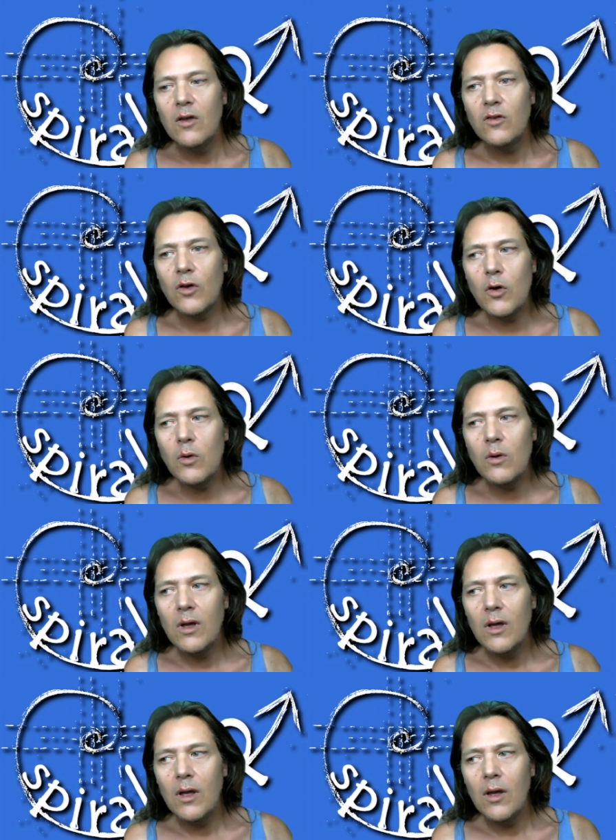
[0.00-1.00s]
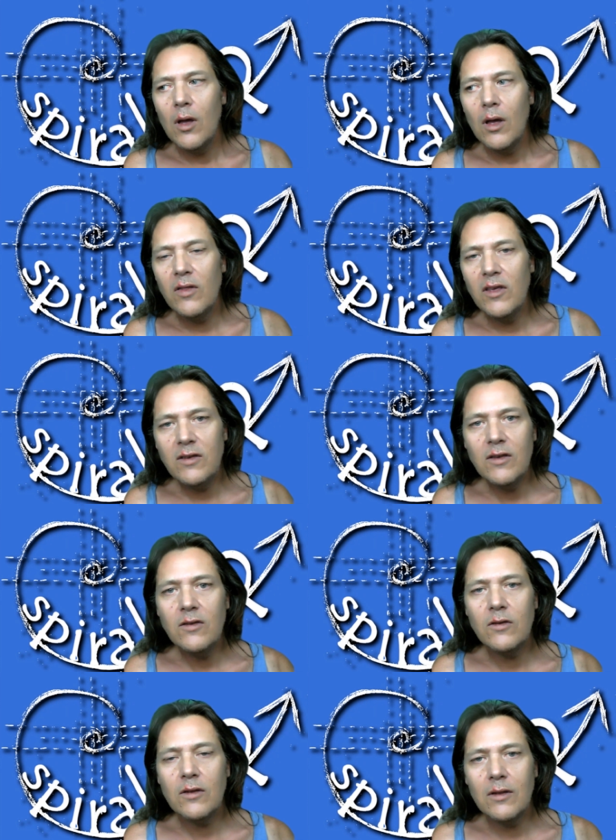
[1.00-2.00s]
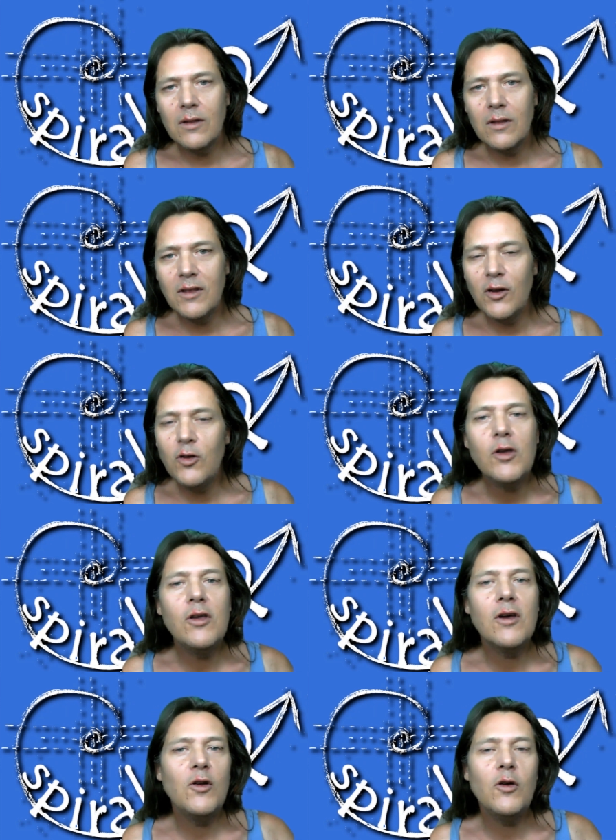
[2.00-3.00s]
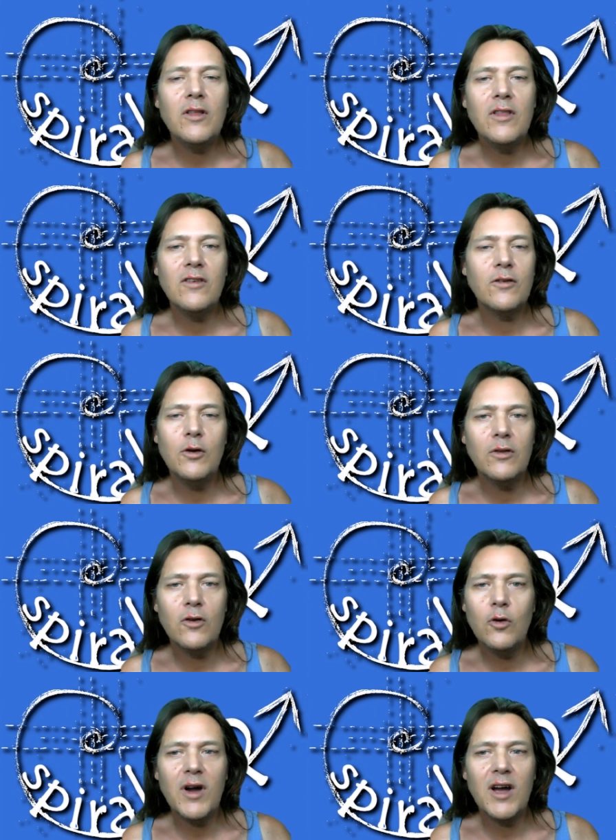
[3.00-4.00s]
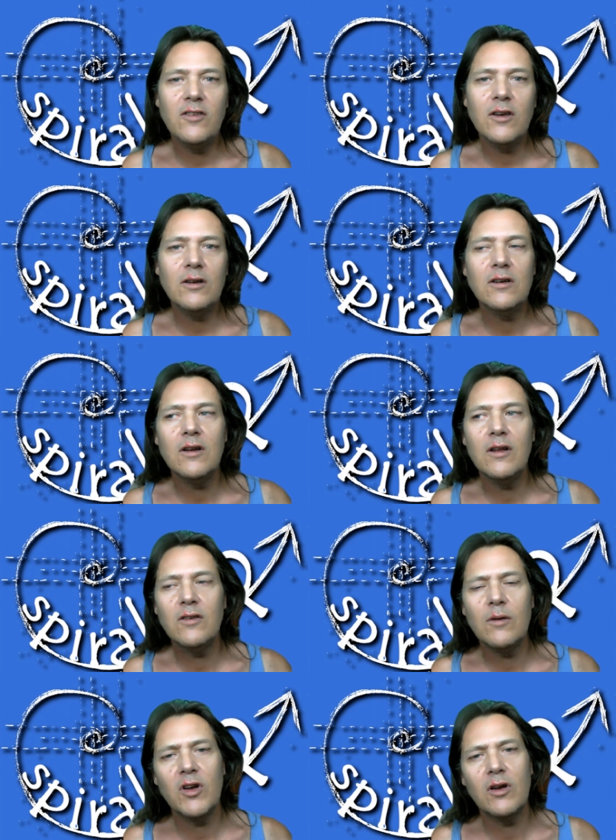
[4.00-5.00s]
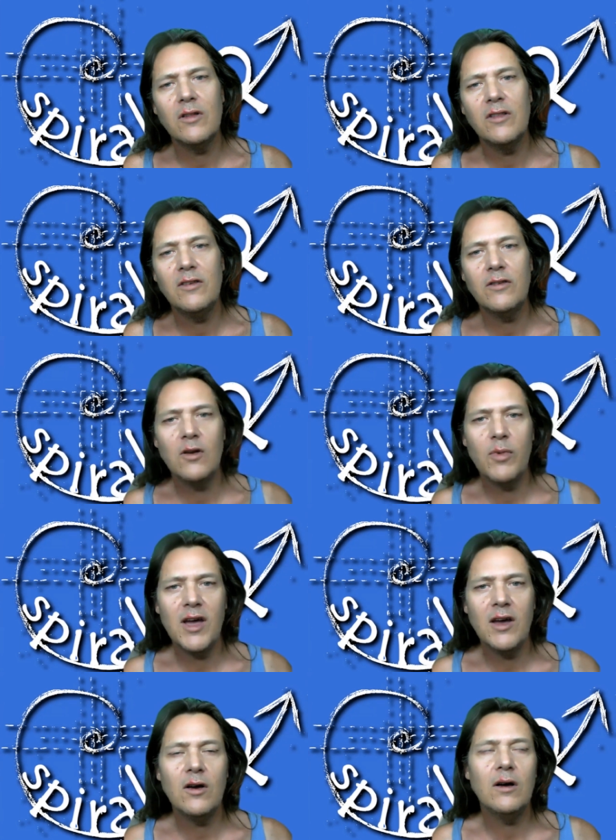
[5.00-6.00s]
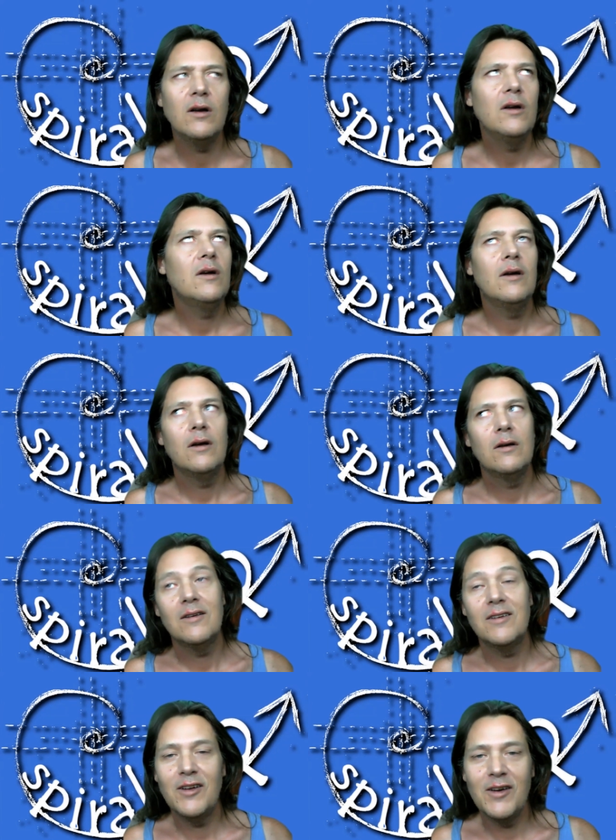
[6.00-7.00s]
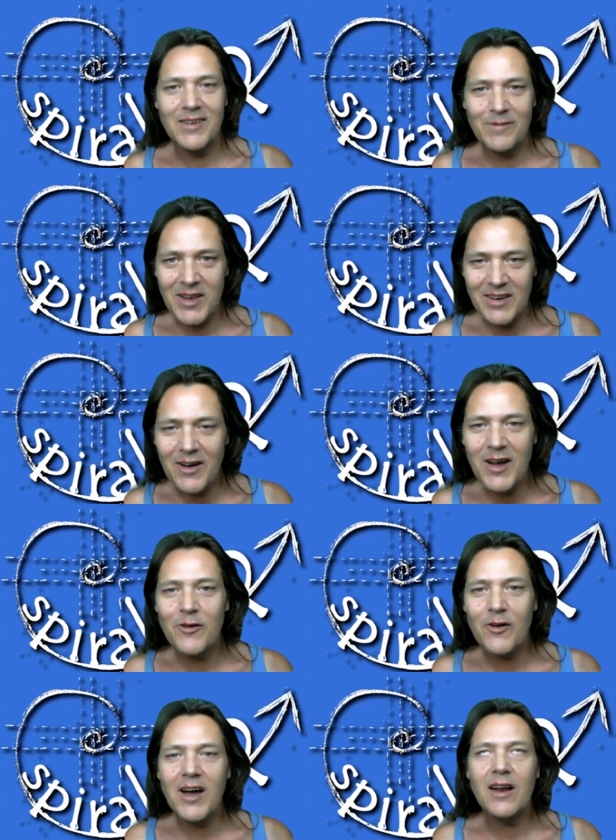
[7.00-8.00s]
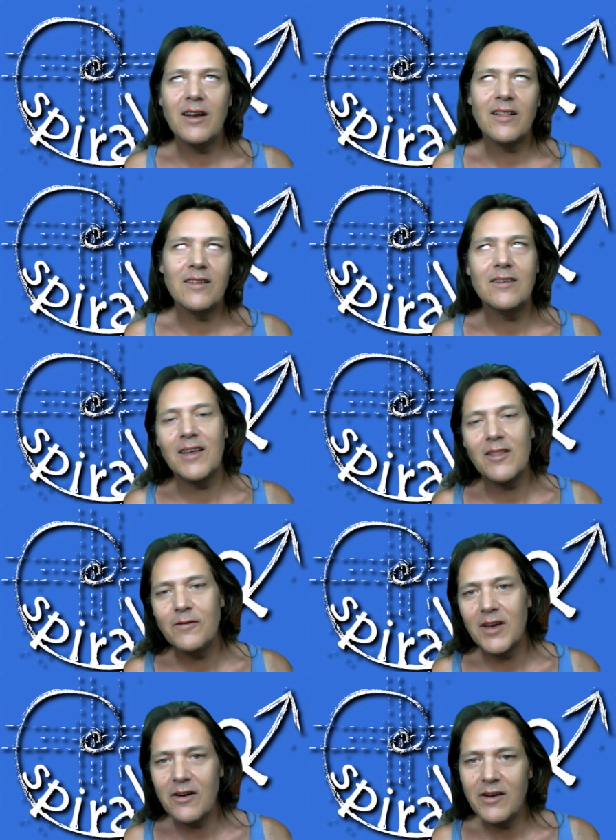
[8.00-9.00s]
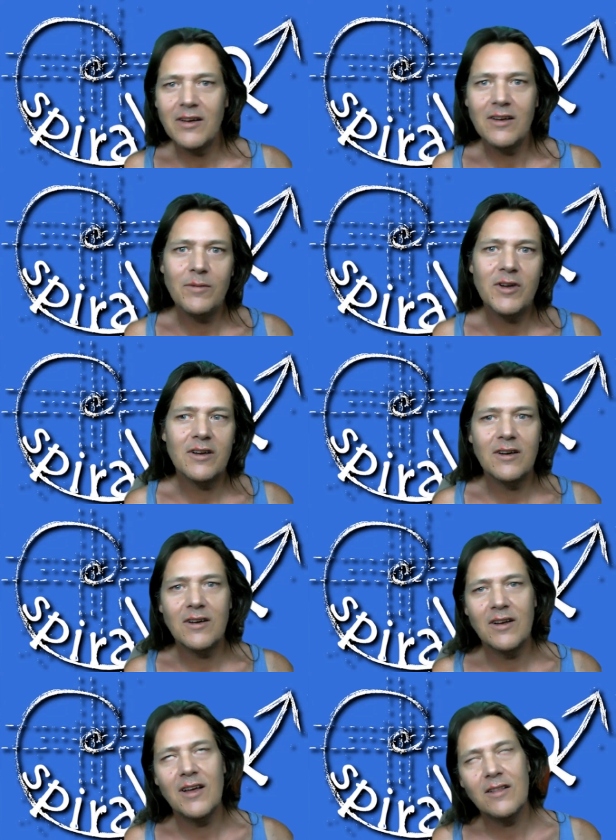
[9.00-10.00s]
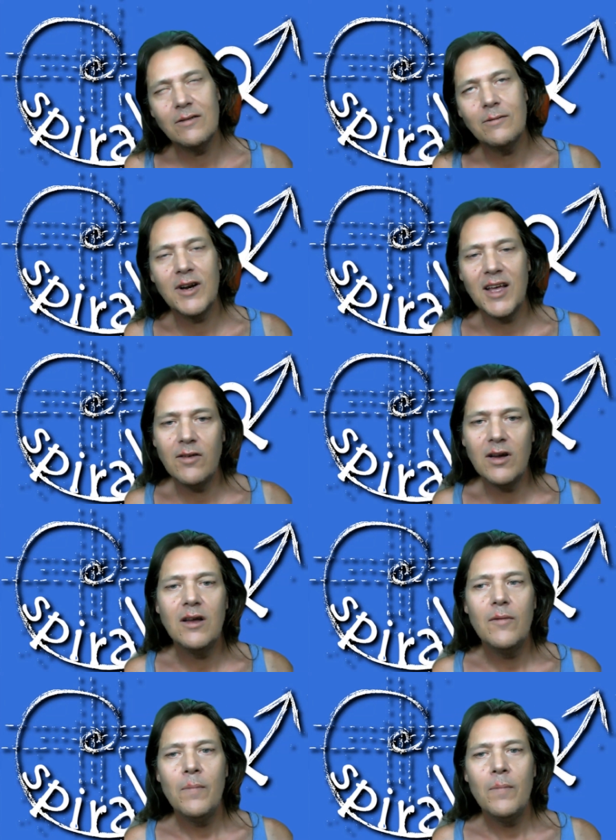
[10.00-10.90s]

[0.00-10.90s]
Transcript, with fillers: So this is you know you, you, can look at this two two ways. You can look at it as oh my god, this is so bad, or oh, you know, and be tired, right? Another, another variant, oh my god, another whatever.